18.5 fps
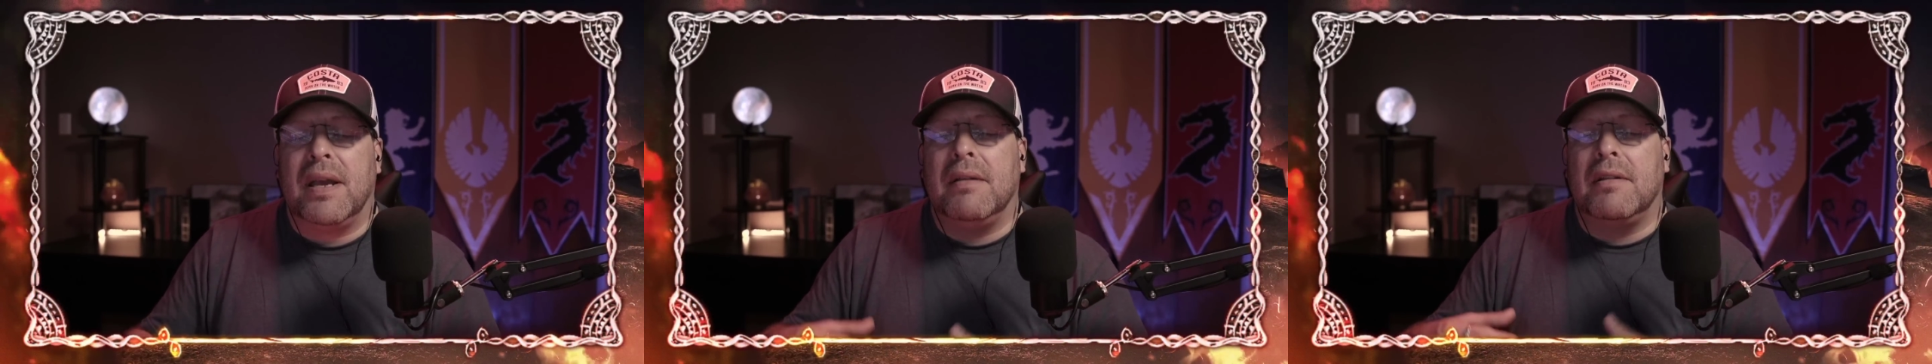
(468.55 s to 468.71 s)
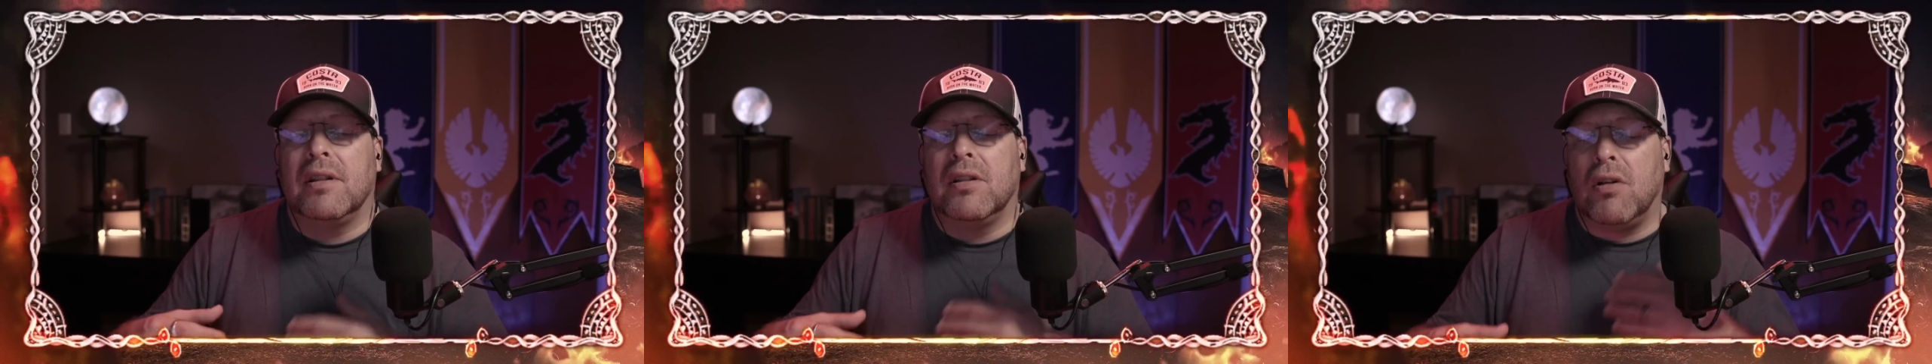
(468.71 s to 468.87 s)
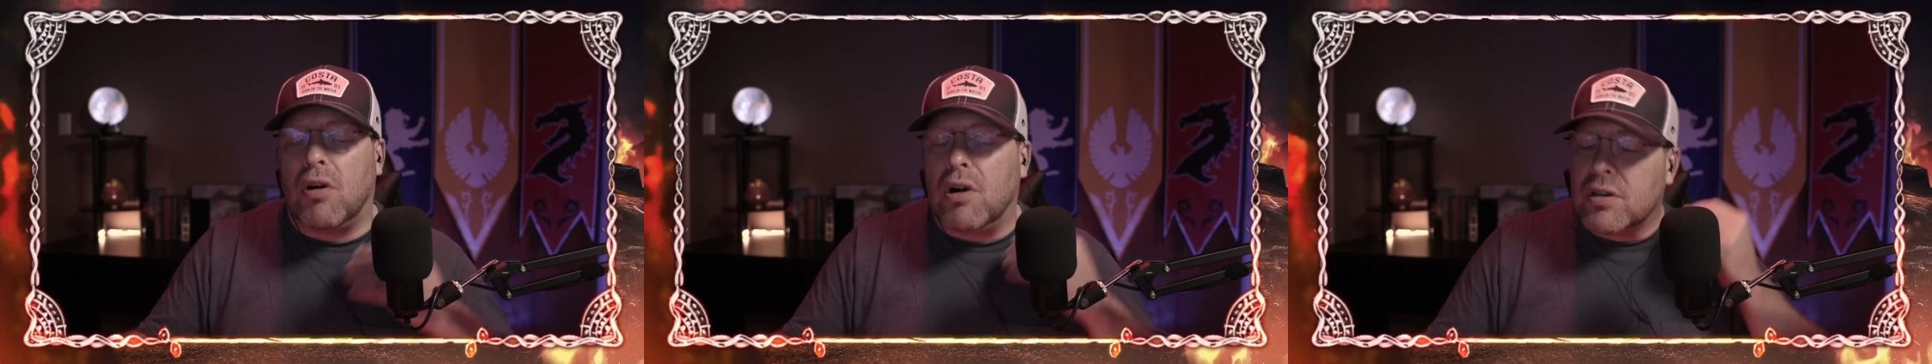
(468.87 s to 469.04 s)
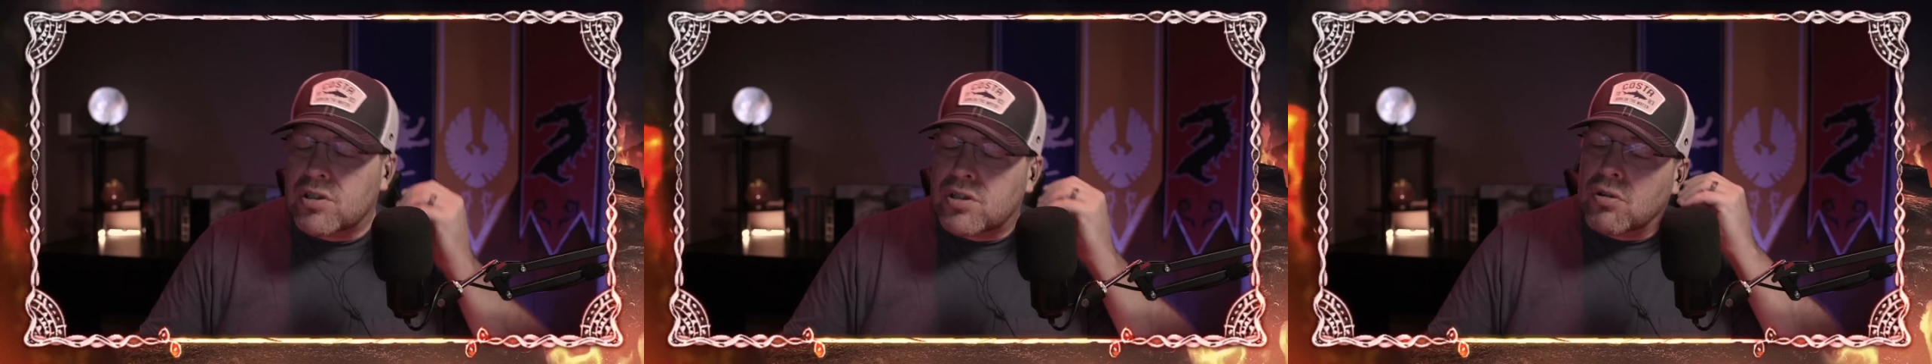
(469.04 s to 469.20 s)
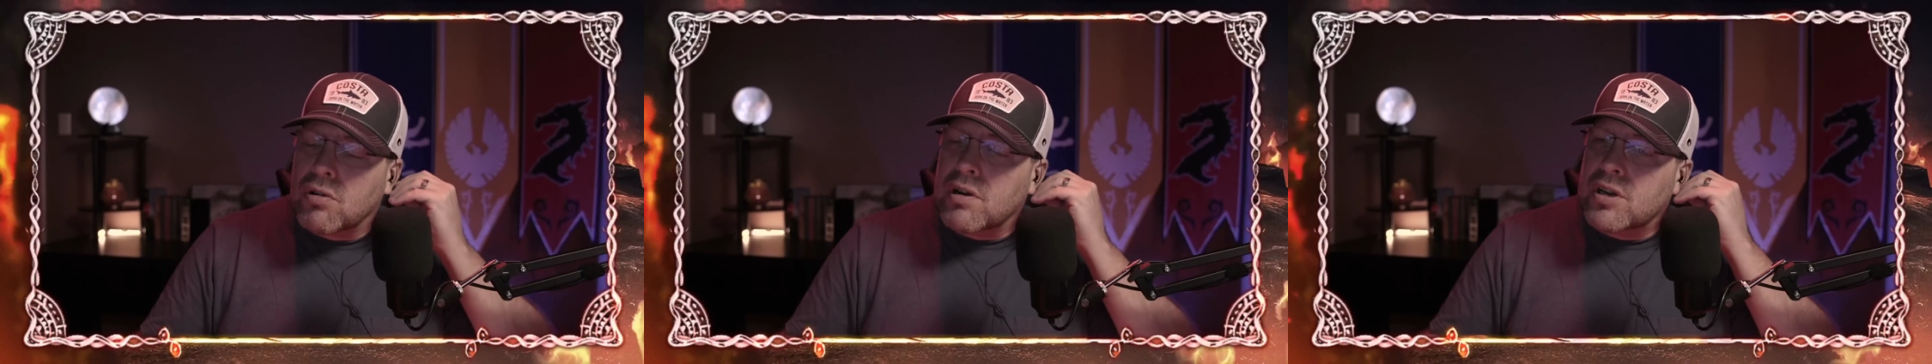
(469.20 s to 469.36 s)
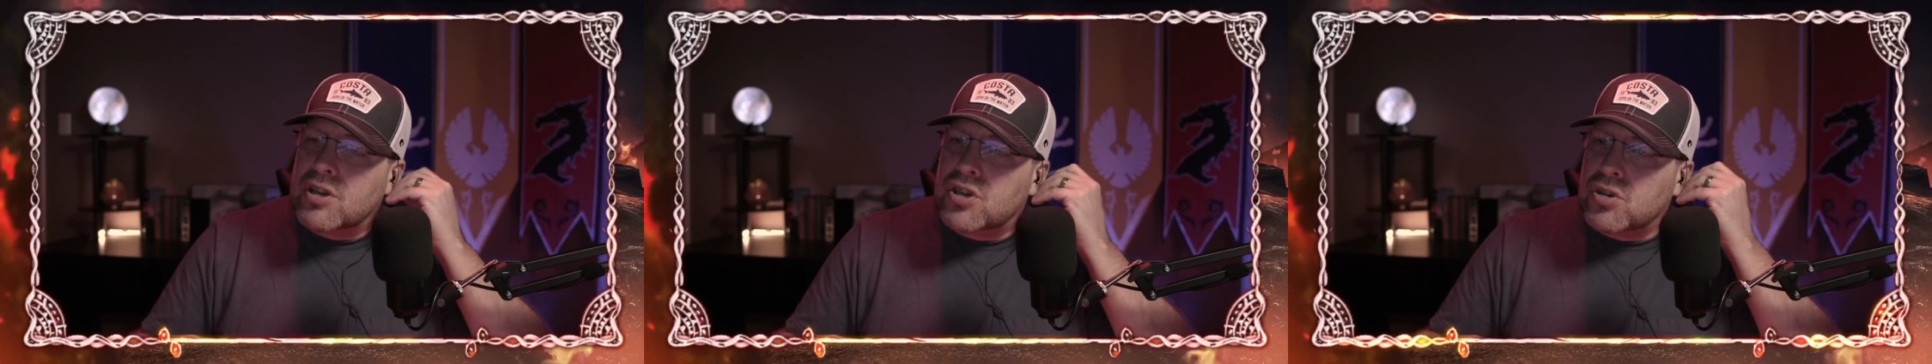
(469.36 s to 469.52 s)
Long
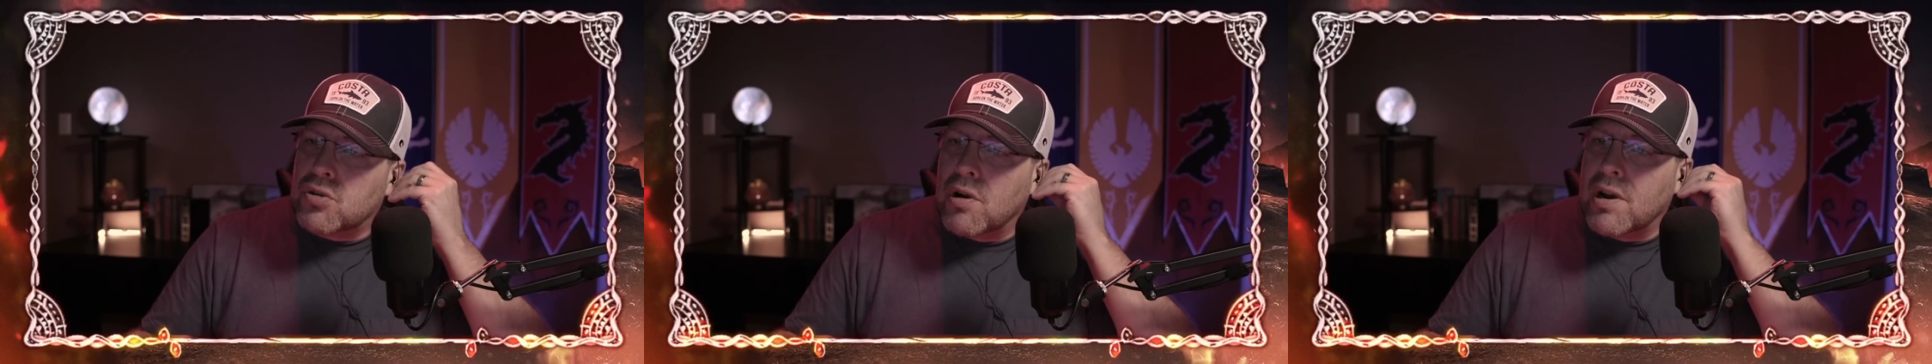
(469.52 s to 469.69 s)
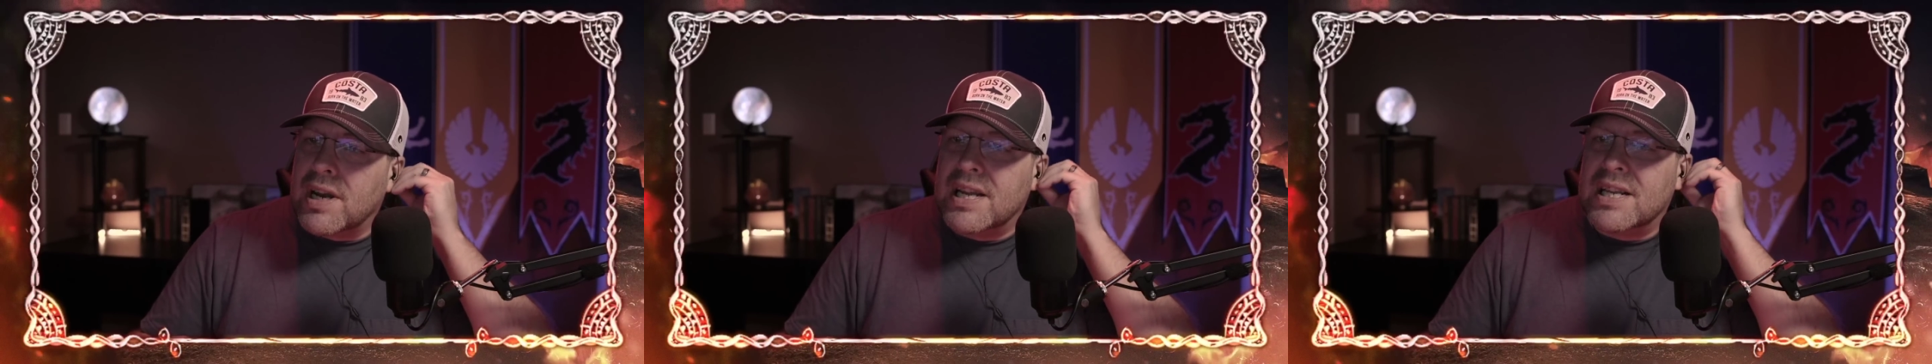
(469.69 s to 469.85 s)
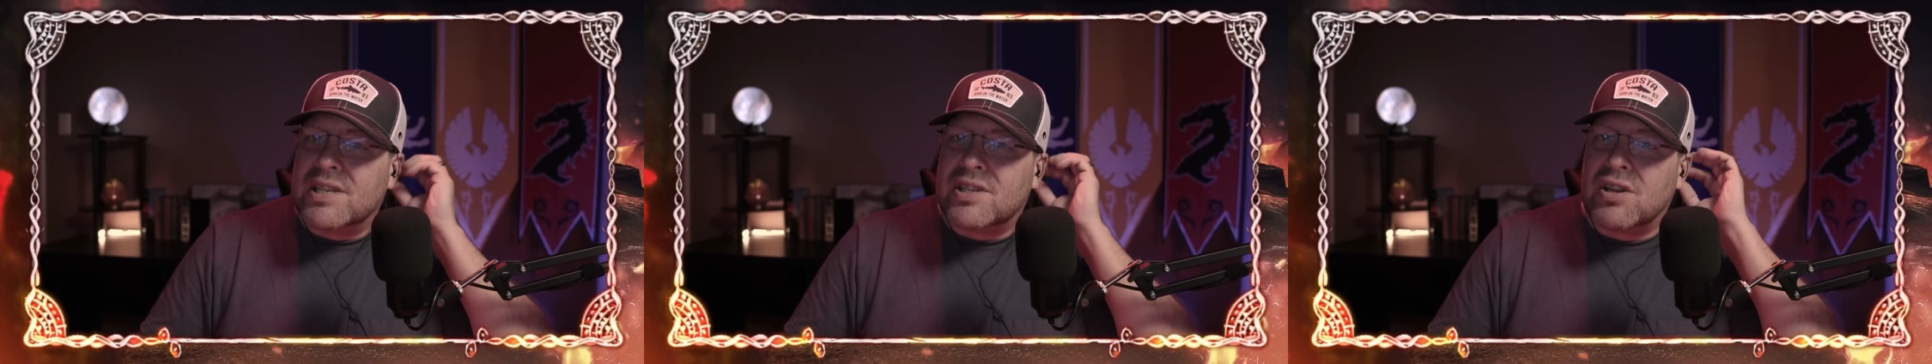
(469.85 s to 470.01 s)
story short is